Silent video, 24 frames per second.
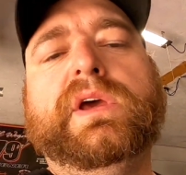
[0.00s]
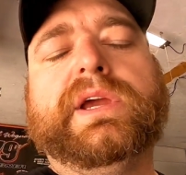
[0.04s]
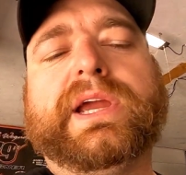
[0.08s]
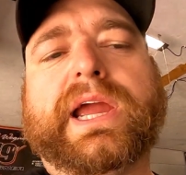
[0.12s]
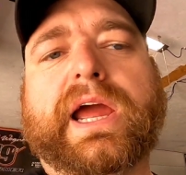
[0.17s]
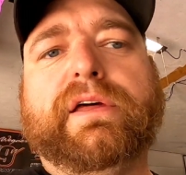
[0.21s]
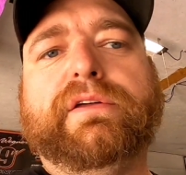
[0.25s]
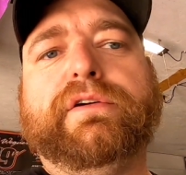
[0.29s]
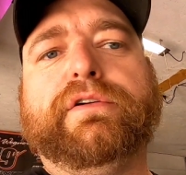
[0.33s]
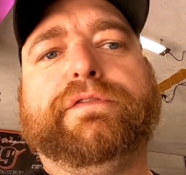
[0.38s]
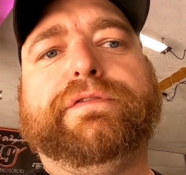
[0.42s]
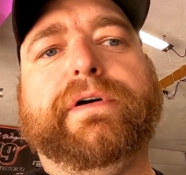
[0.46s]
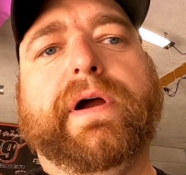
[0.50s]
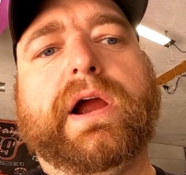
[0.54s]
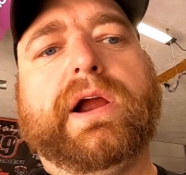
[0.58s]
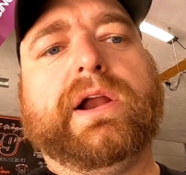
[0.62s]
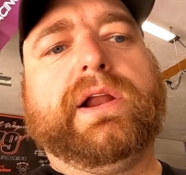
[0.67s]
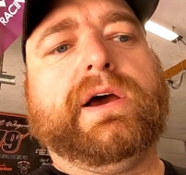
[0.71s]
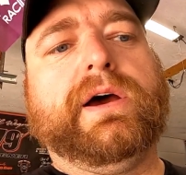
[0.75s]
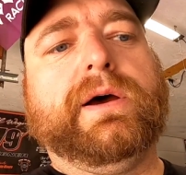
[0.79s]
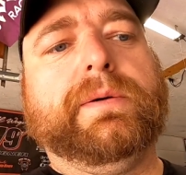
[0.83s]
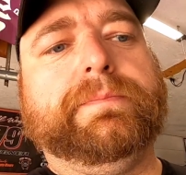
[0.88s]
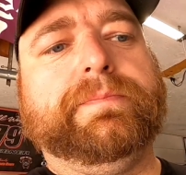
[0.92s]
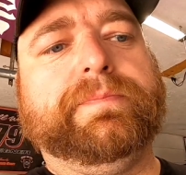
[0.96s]
everything fired
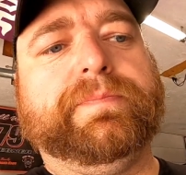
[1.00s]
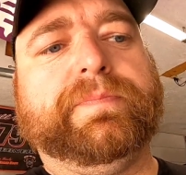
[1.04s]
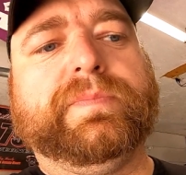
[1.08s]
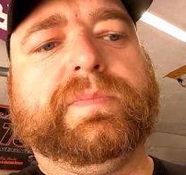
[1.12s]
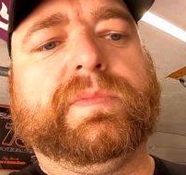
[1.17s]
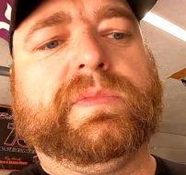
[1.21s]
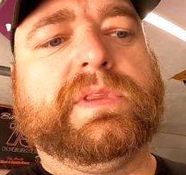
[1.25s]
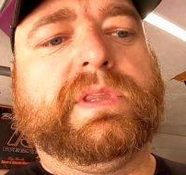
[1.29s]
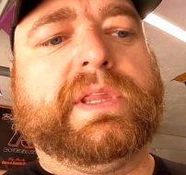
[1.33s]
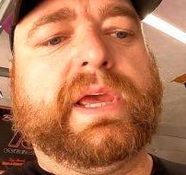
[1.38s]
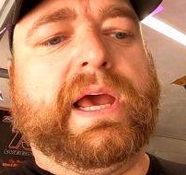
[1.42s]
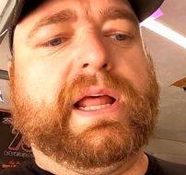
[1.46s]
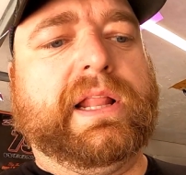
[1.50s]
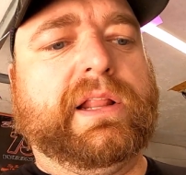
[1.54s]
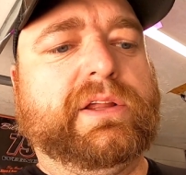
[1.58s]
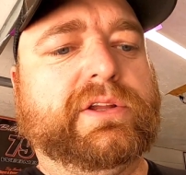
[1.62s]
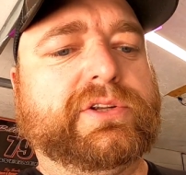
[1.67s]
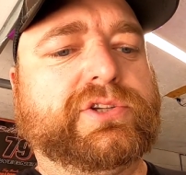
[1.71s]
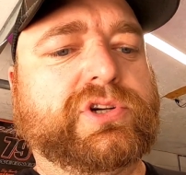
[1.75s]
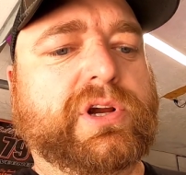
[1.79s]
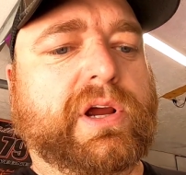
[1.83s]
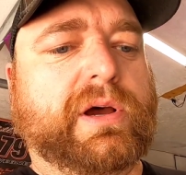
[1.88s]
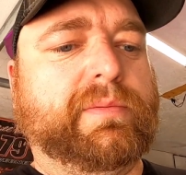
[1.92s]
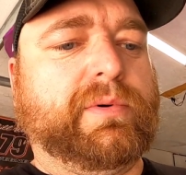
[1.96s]
up. Had a little
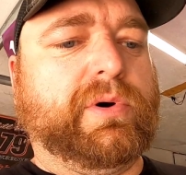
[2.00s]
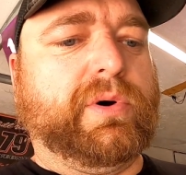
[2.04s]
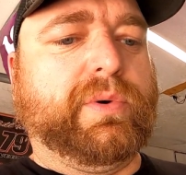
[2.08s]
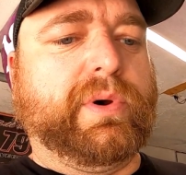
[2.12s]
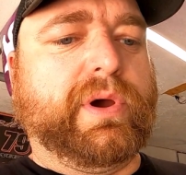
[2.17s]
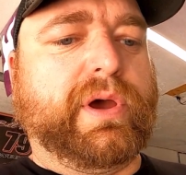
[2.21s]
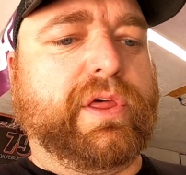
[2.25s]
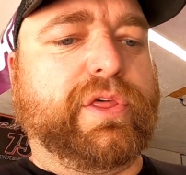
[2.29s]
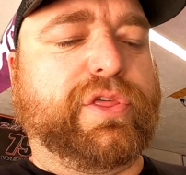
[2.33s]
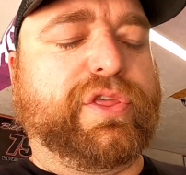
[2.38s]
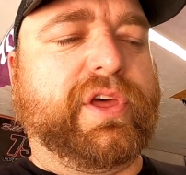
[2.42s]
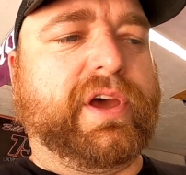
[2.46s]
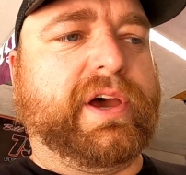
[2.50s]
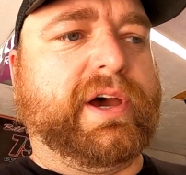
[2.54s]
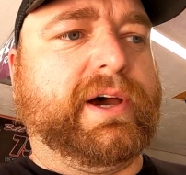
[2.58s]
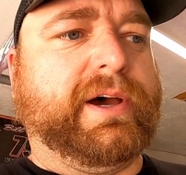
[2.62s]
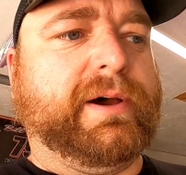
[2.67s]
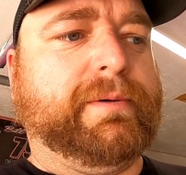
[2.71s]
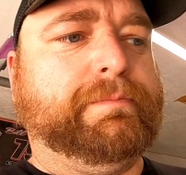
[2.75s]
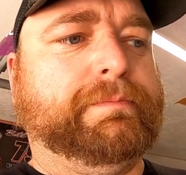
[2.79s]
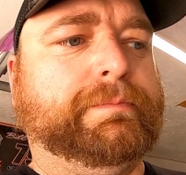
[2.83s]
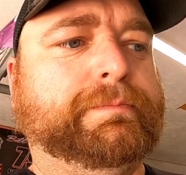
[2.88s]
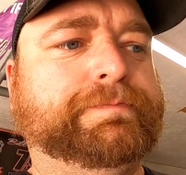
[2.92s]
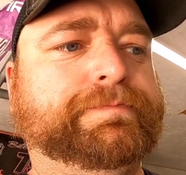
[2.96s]
trouble with it